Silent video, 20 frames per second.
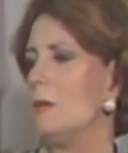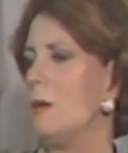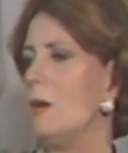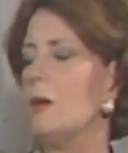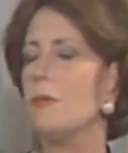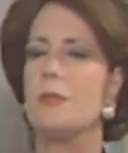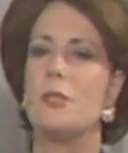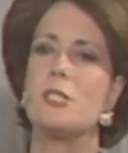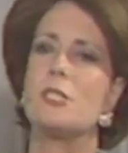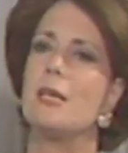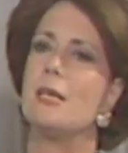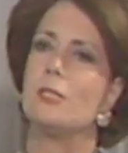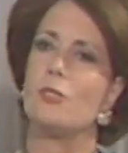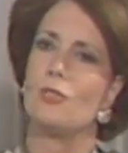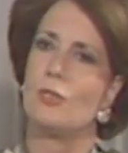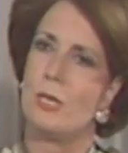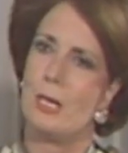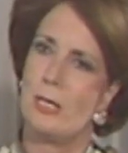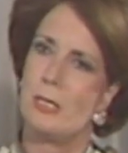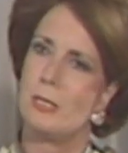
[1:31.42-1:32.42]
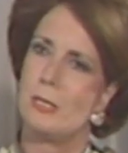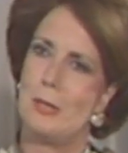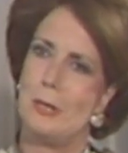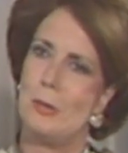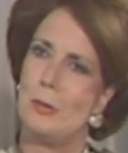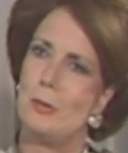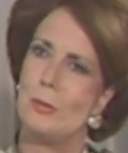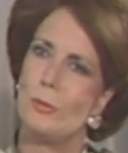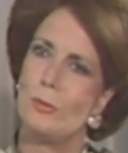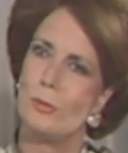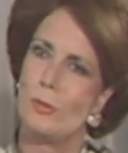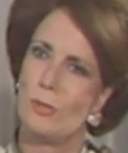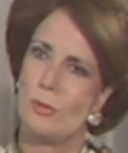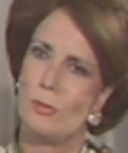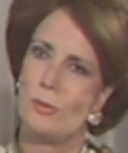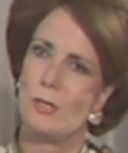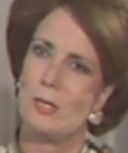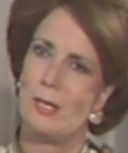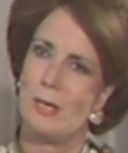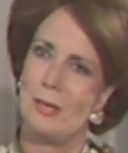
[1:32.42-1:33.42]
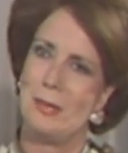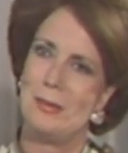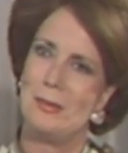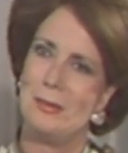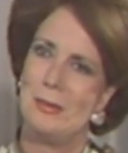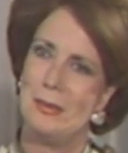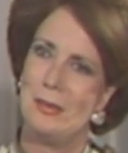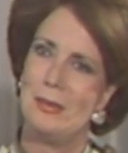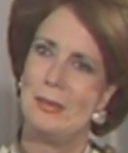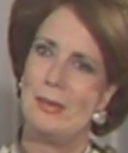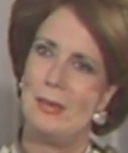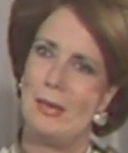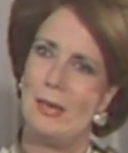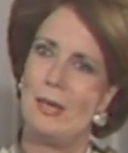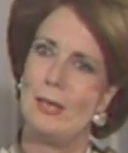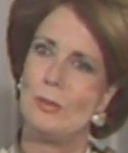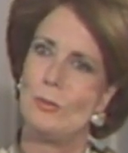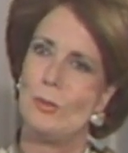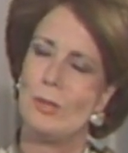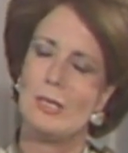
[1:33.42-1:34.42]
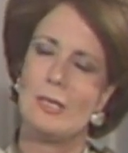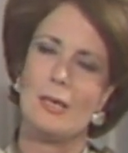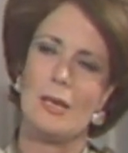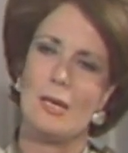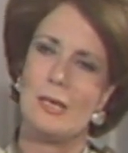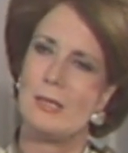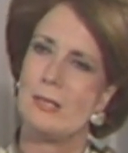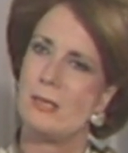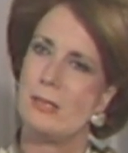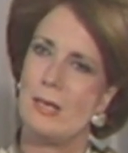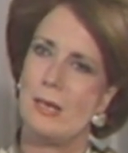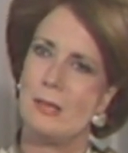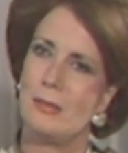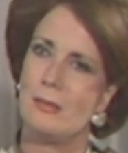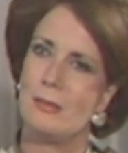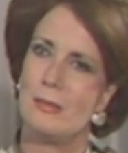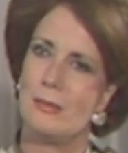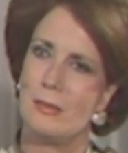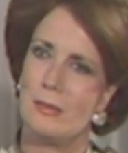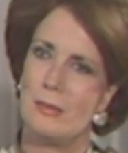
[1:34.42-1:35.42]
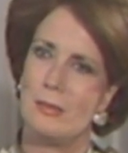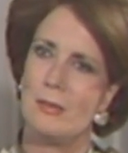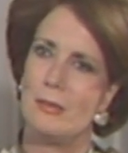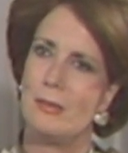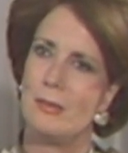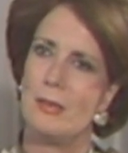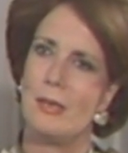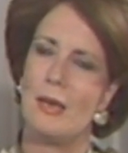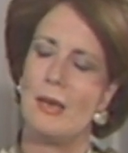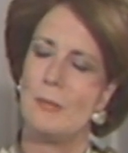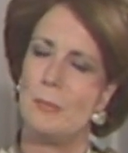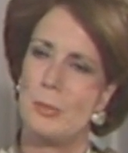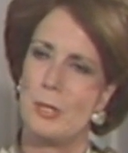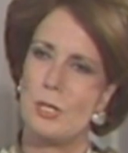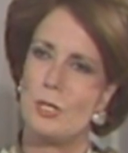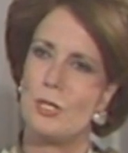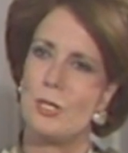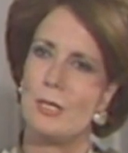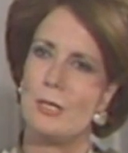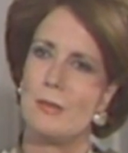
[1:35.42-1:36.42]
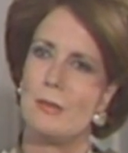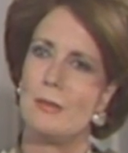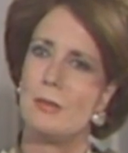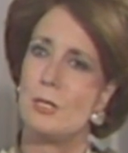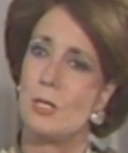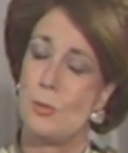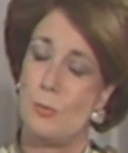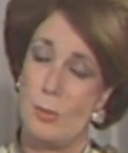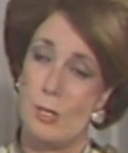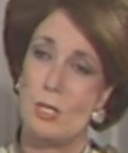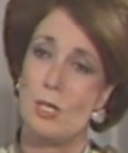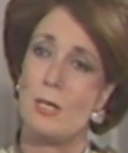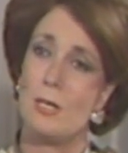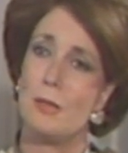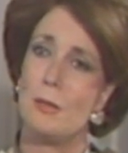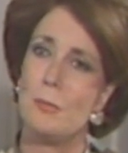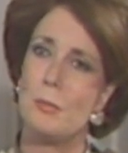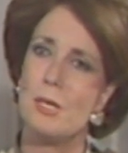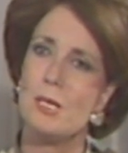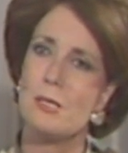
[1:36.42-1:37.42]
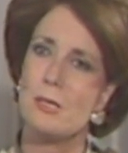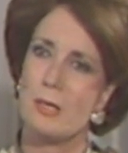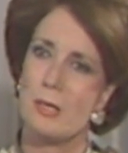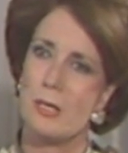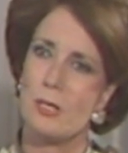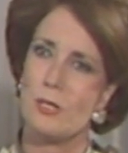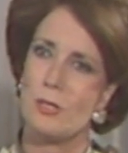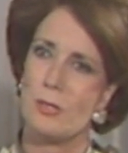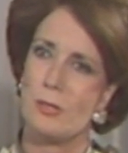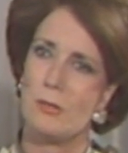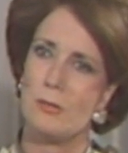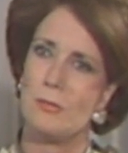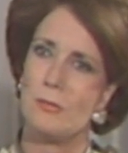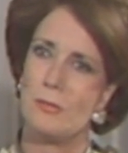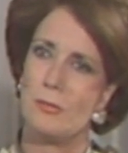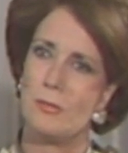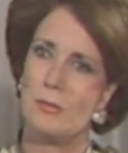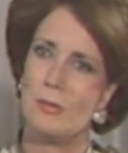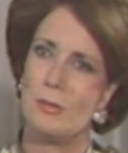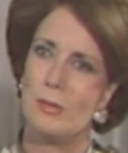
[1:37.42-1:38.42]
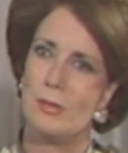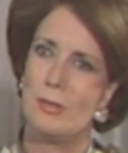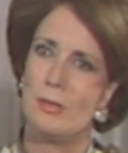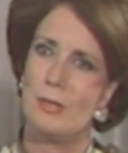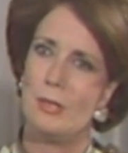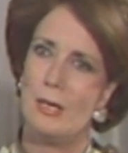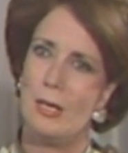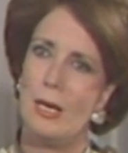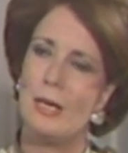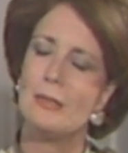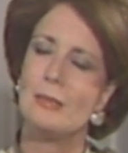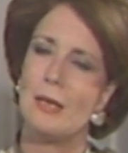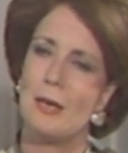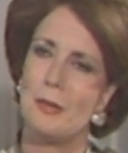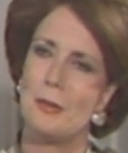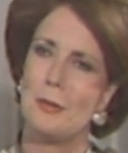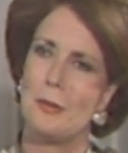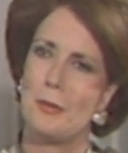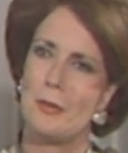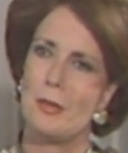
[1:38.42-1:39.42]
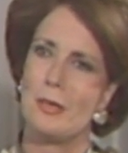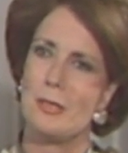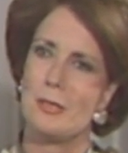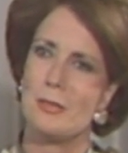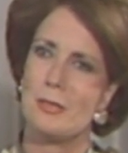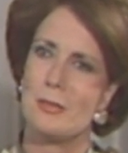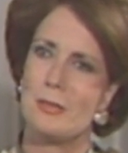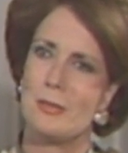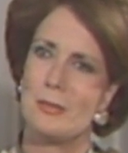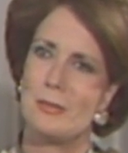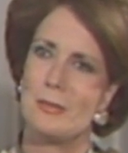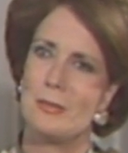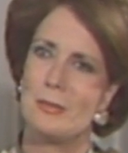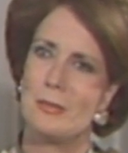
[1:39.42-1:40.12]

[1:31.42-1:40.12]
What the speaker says: of the century, as they used to say. And what he has done, they appreciate, especially the peace initiative and other things.